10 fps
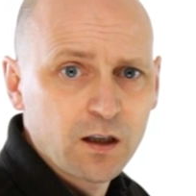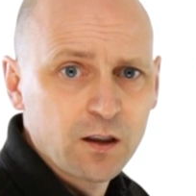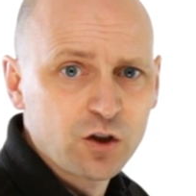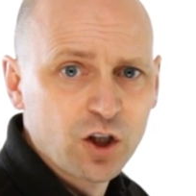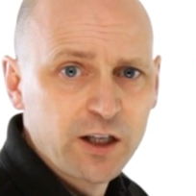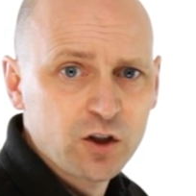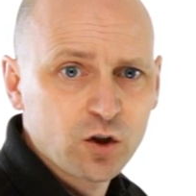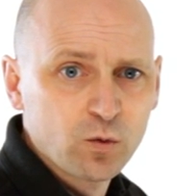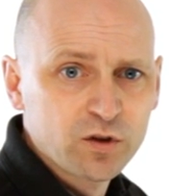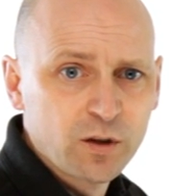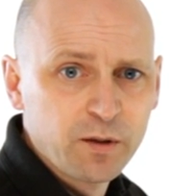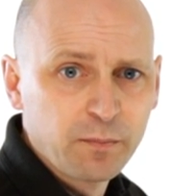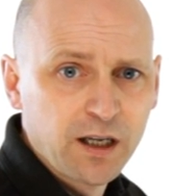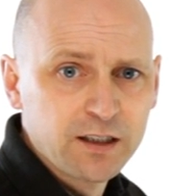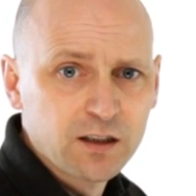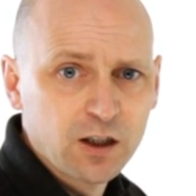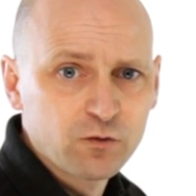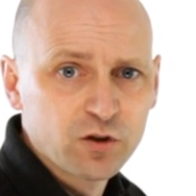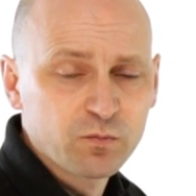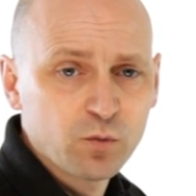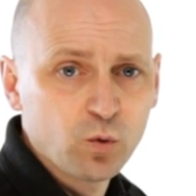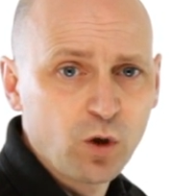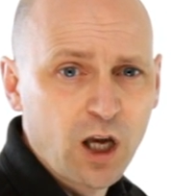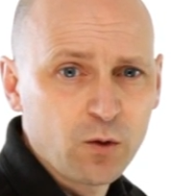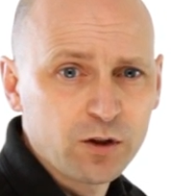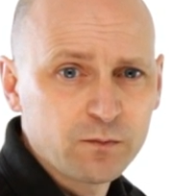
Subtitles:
The chain should also be placed under a small load.